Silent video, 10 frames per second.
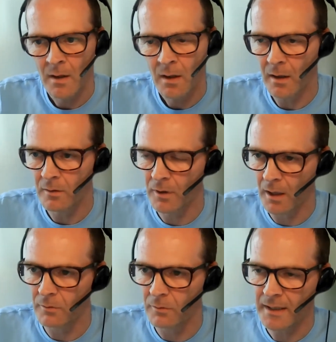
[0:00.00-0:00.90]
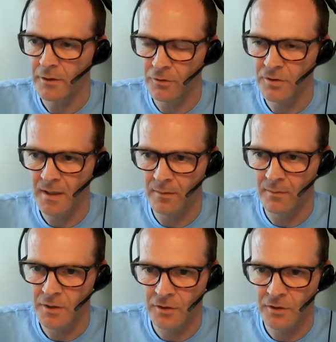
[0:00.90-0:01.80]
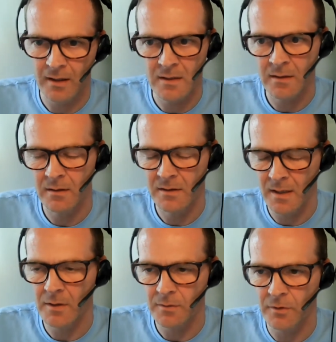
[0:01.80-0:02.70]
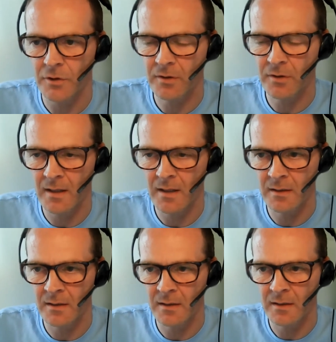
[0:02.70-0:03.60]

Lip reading: A really good serverless strategy, serverless first strategy,